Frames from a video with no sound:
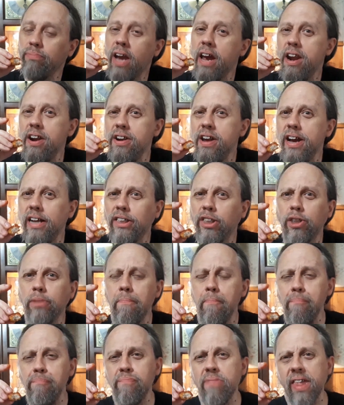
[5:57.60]
and it
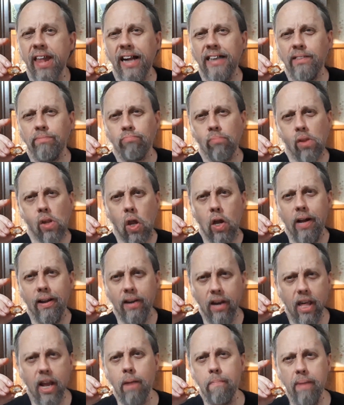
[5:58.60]
is
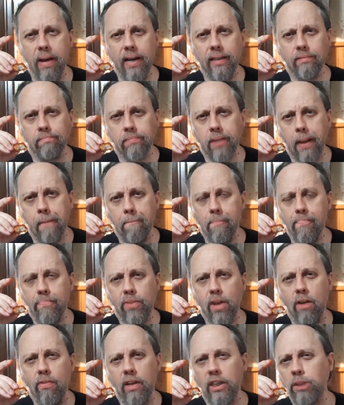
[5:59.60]
a little bit
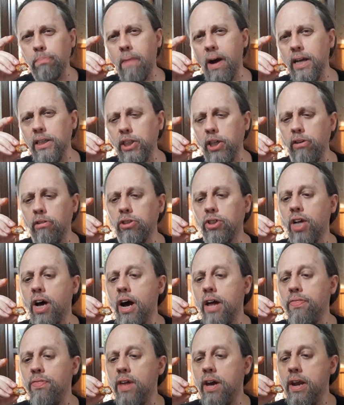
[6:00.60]
on the spicier
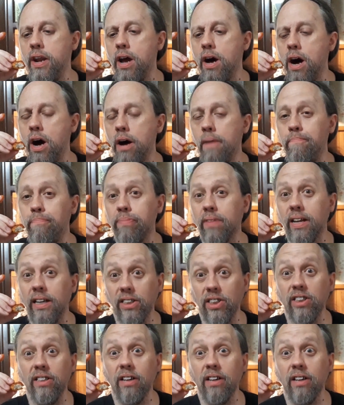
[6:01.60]
side than, because